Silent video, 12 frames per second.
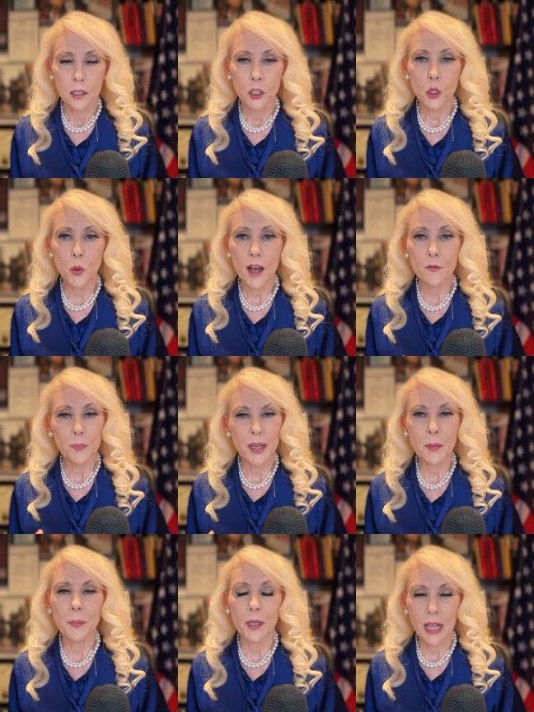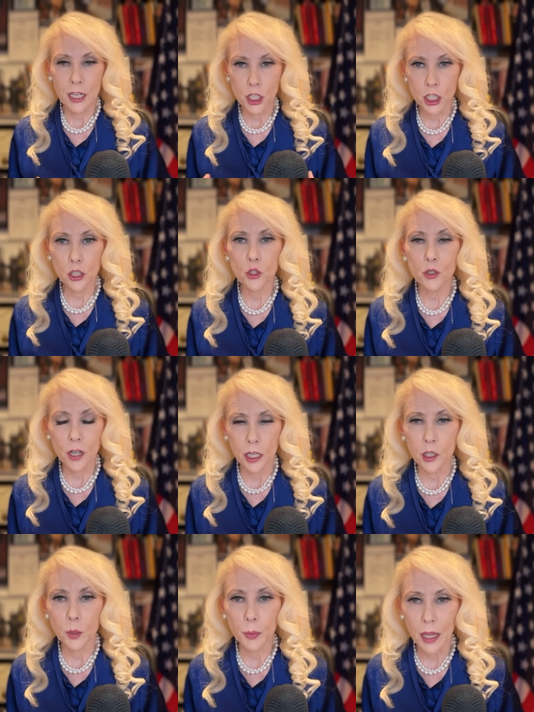You have people and children on
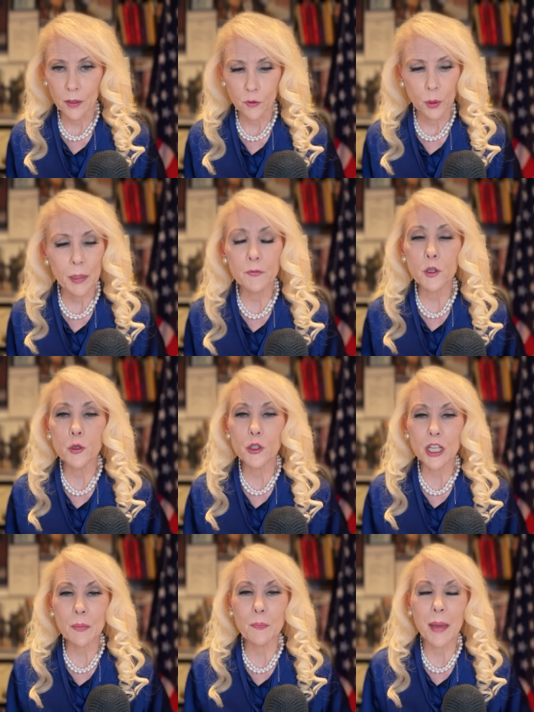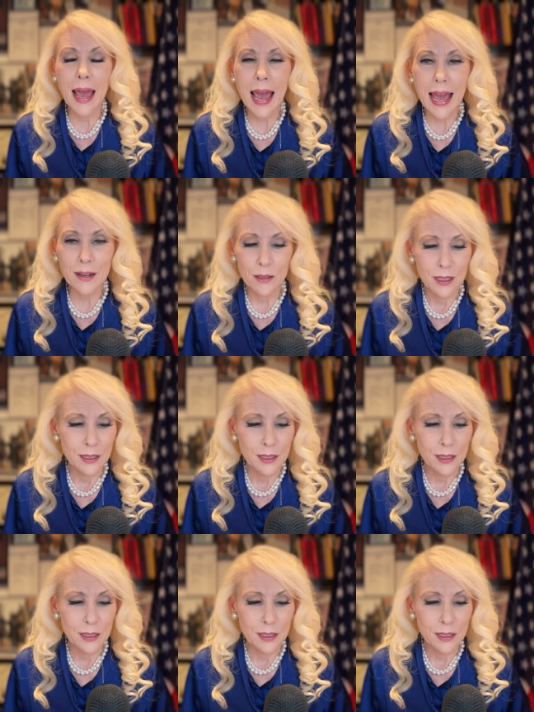your platform. If you see bad